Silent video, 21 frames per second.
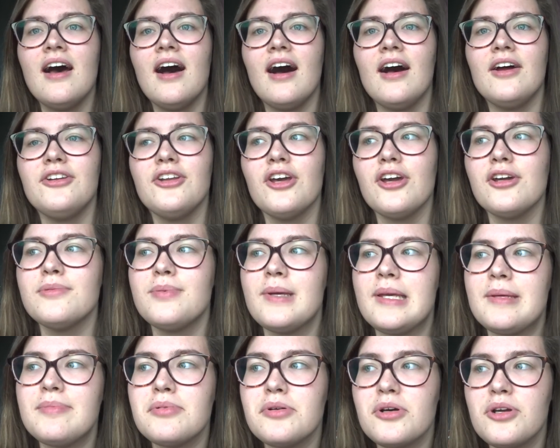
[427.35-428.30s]
I know
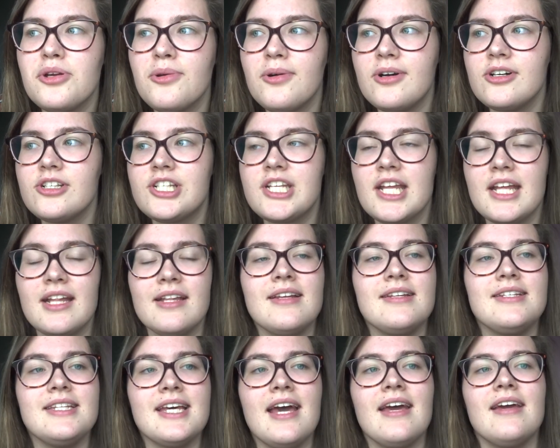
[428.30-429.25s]
people who watched it in
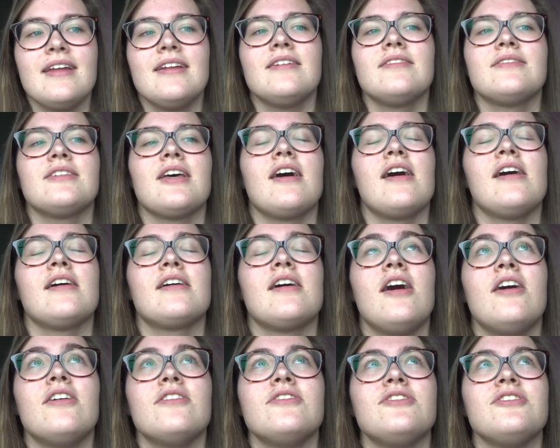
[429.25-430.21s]
a day and I was like, I
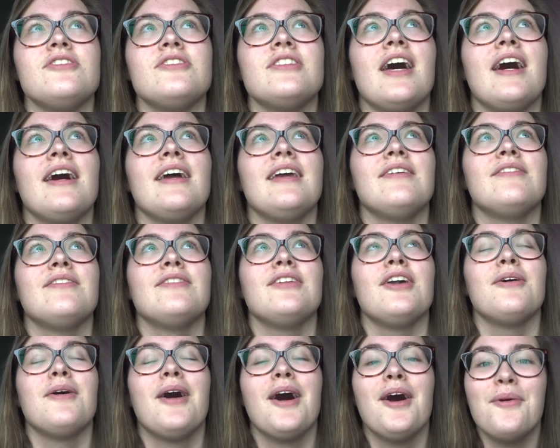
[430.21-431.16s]
can't do that, even
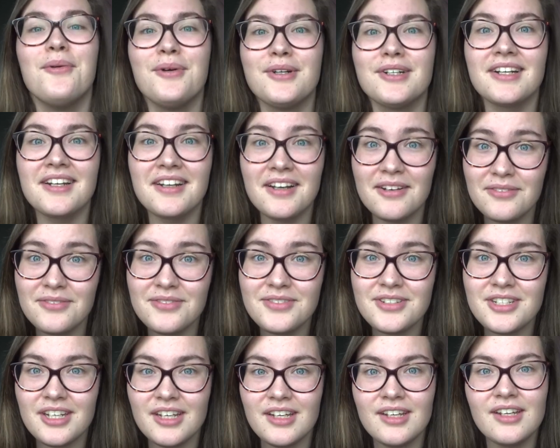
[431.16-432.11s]
though I would love
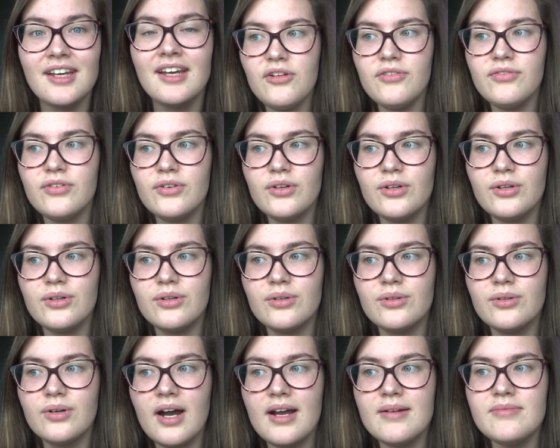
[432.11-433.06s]
to.
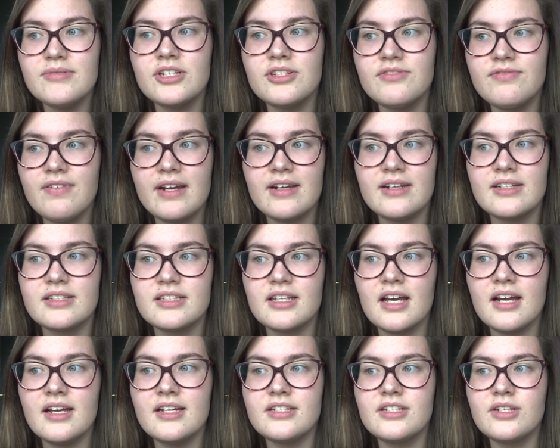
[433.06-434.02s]
Overall, I'm just very
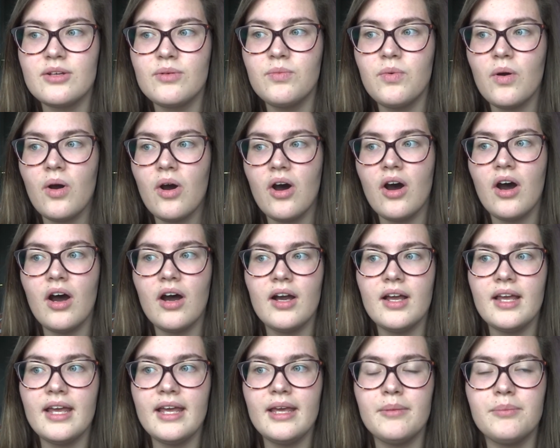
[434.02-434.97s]
excited to what
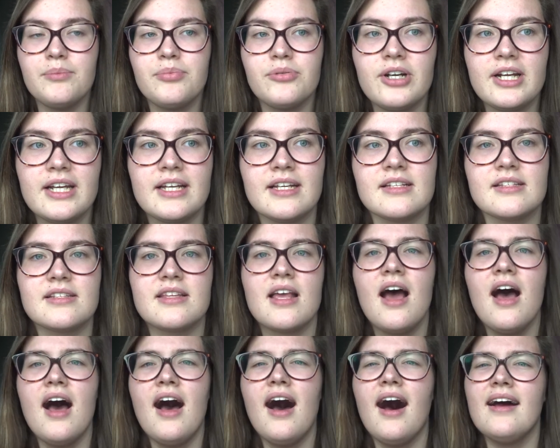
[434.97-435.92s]
it brings.
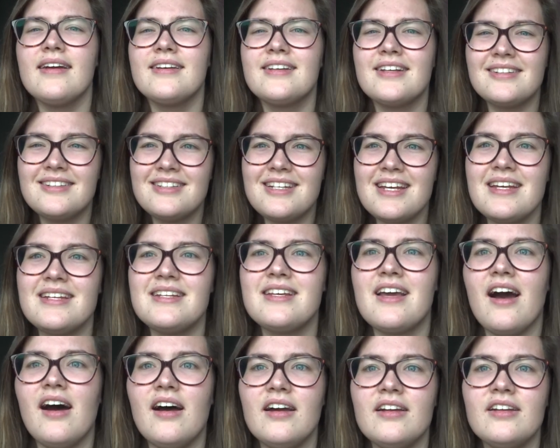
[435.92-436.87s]
I did
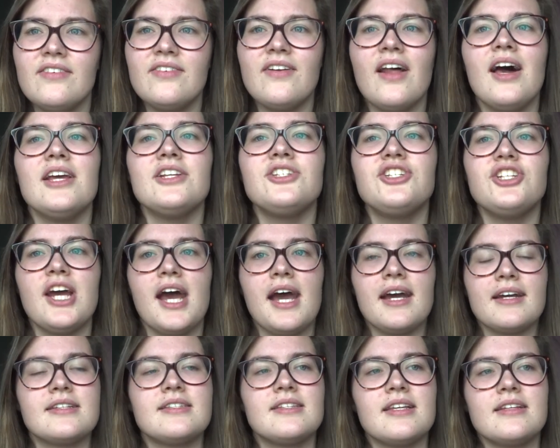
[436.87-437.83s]
kind of like
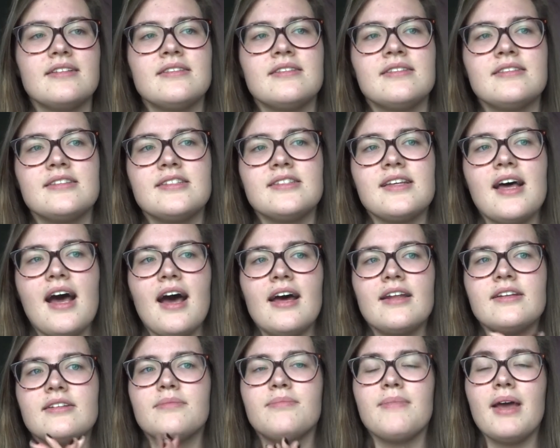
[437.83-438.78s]
Jackson's
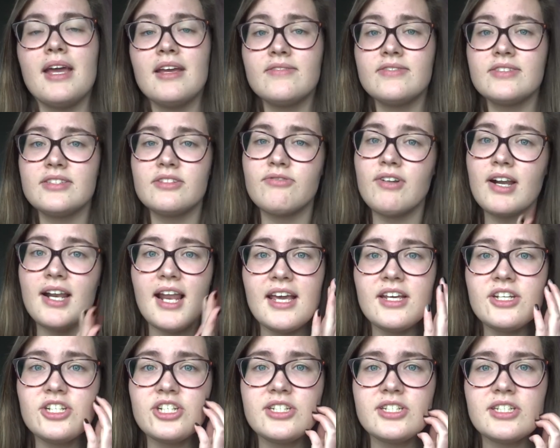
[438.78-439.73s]
and Maeve's
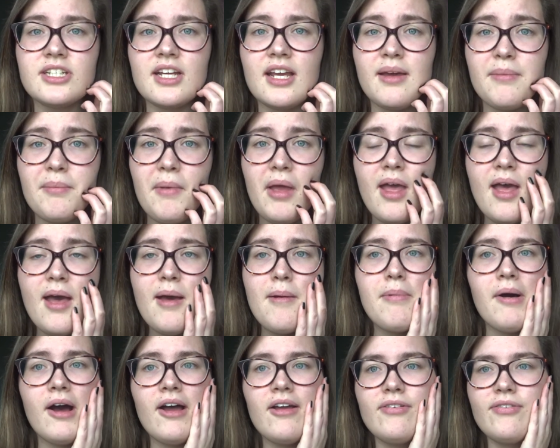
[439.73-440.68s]
relationship,
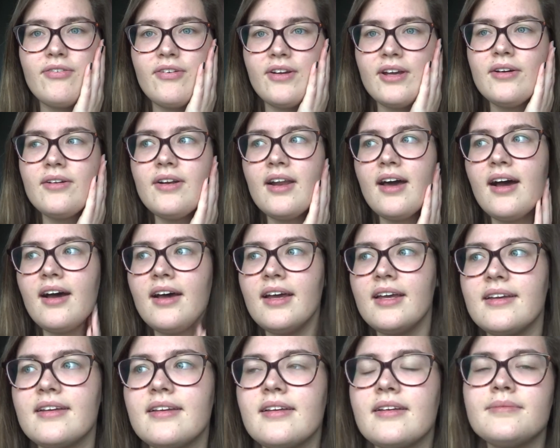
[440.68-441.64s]
but I feel
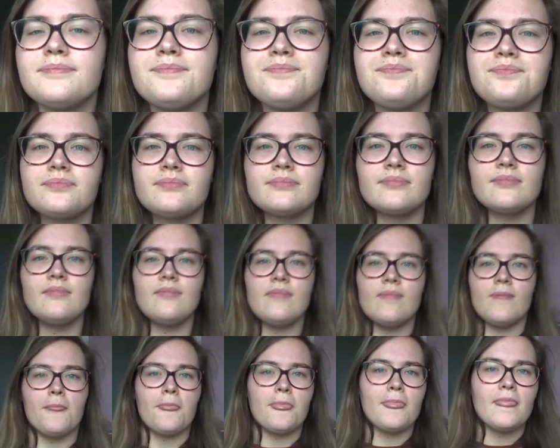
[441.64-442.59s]
like
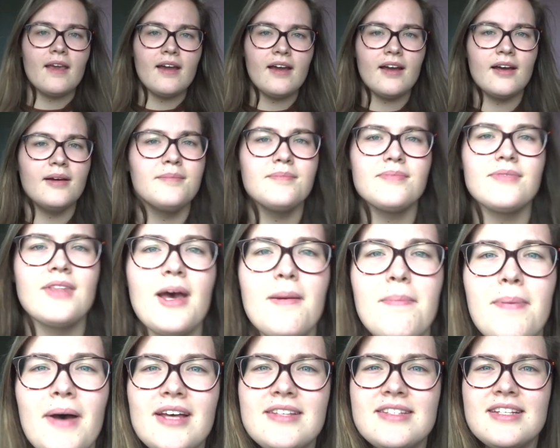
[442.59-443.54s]
their
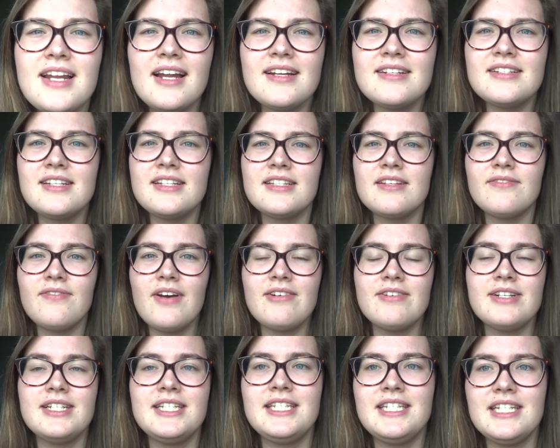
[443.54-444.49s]
personalities are
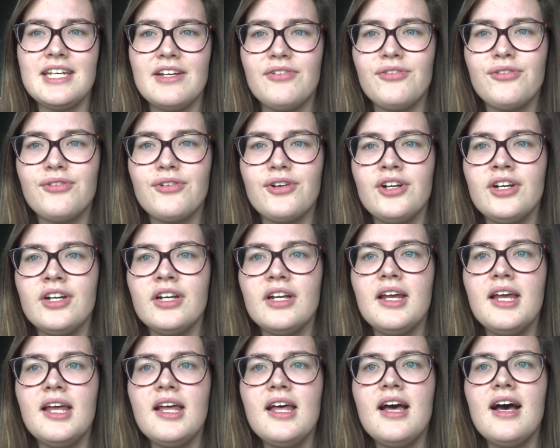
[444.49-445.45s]
very different.
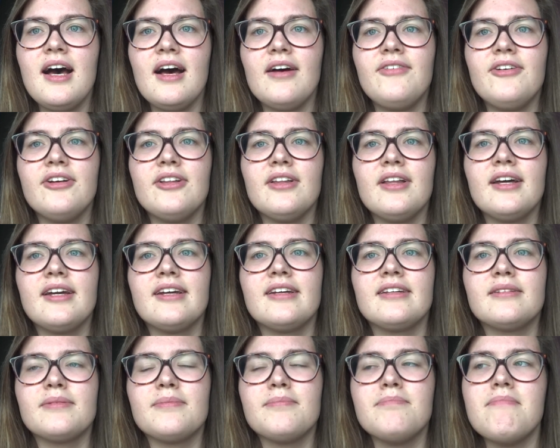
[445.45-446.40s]
I feel
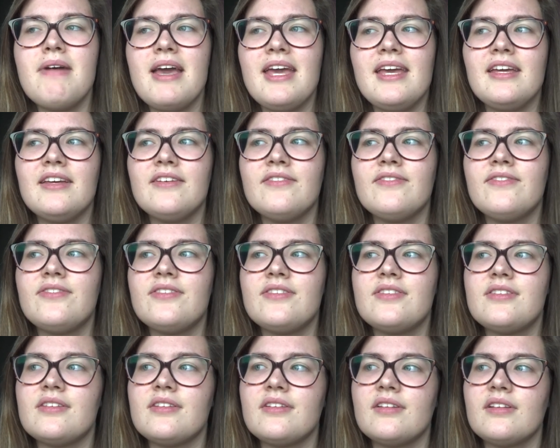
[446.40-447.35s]
like
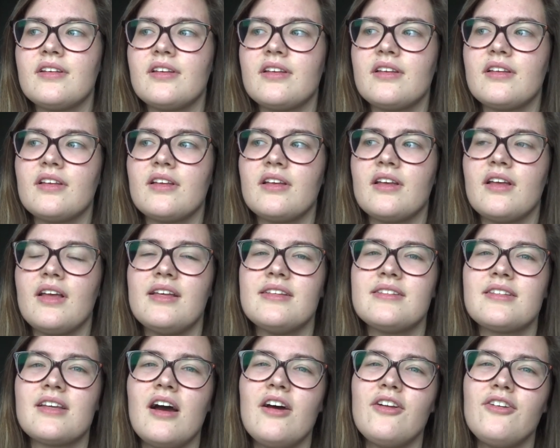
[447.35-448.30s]
Maeve's,
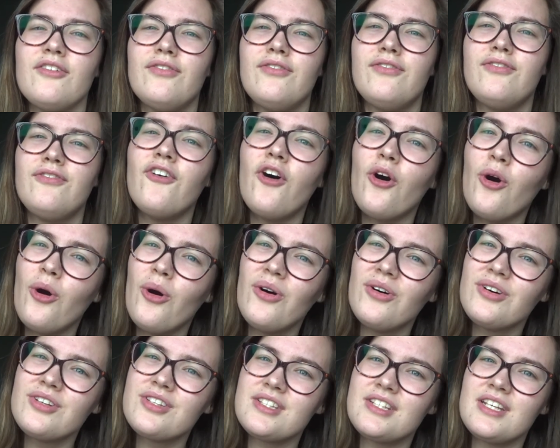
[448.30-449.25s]
it's kind of
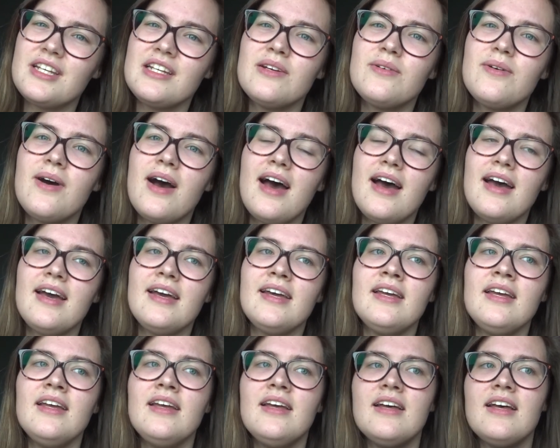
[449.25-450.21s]
forced in a
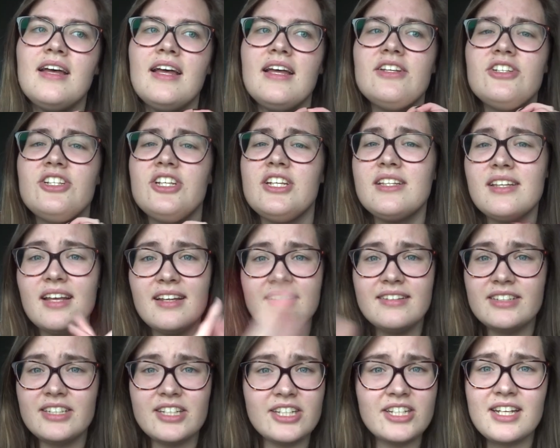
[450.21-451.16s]
way. And she
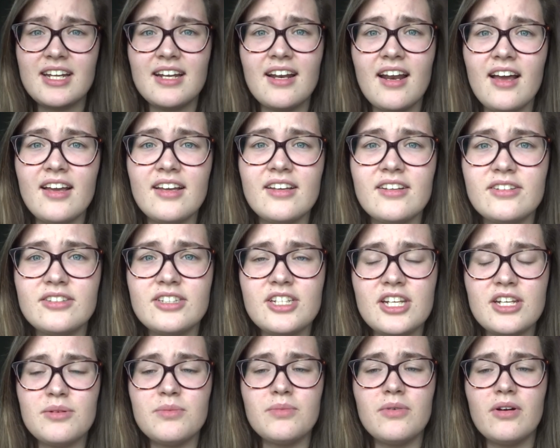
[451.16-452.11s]
said she didn't like
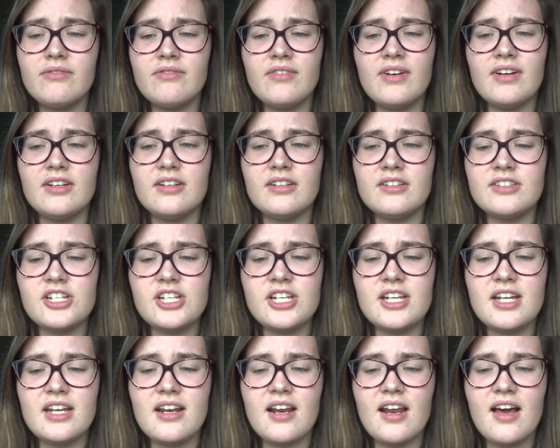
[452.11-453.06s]

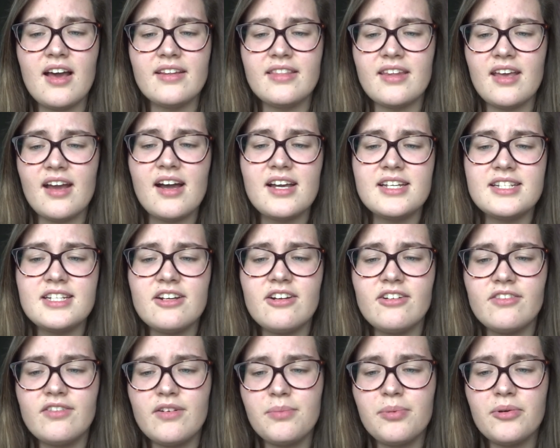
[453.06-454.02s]
the
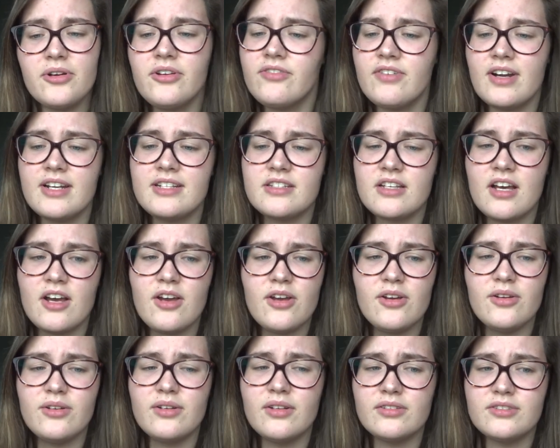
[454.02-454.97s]
idea of a boyfriend
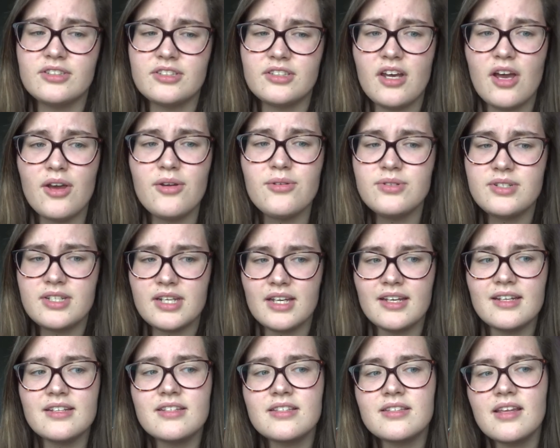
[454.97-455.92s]
to
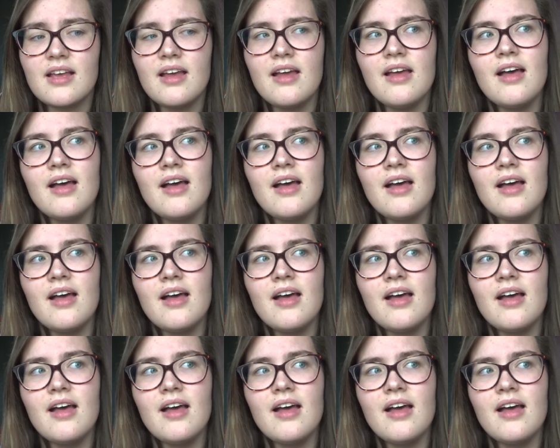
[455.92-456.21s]
Otis.